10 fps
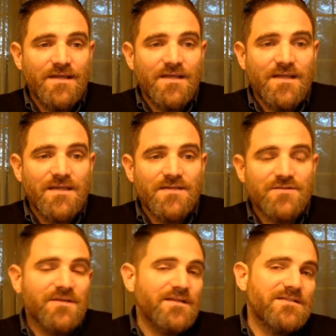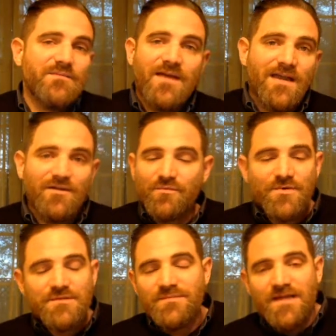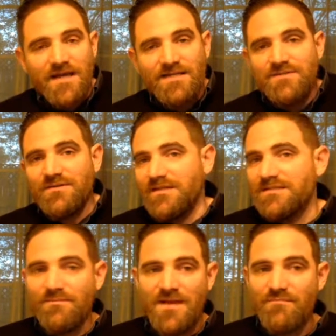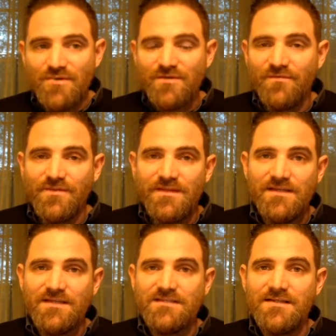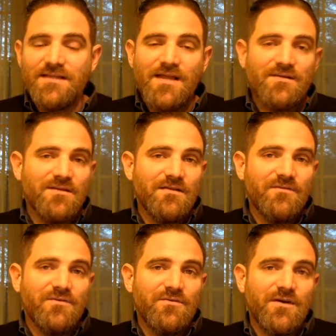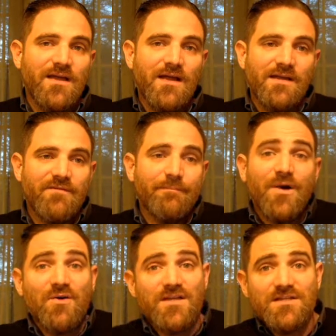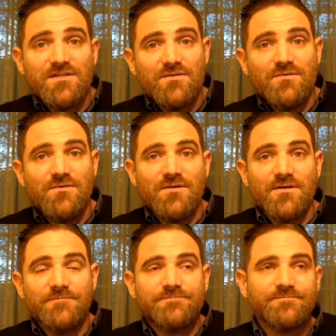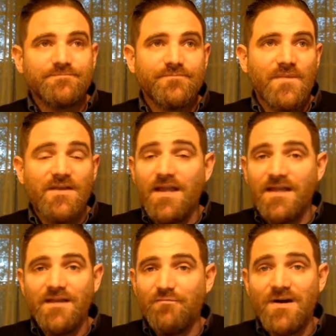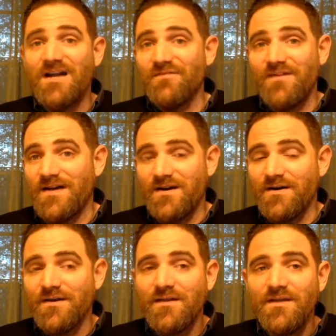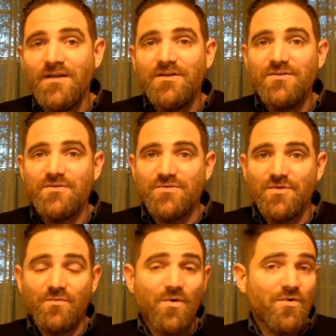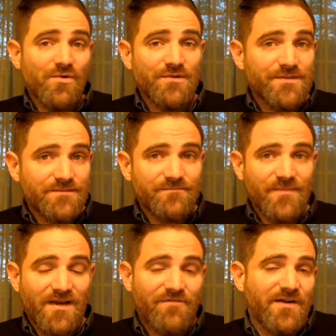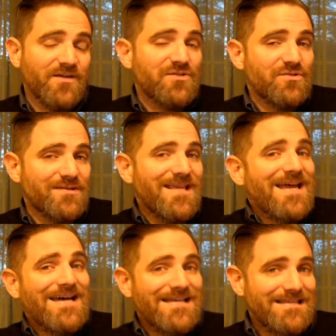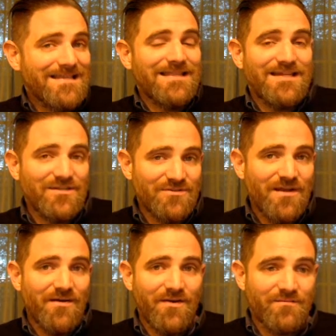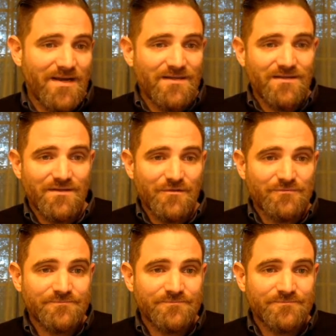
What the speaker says: is you'll roll some dice, you'll get some numbers for these, and that'll give you a kind of a bonus or a negative modifier to your rolls that affect certain kinds of things your character might do.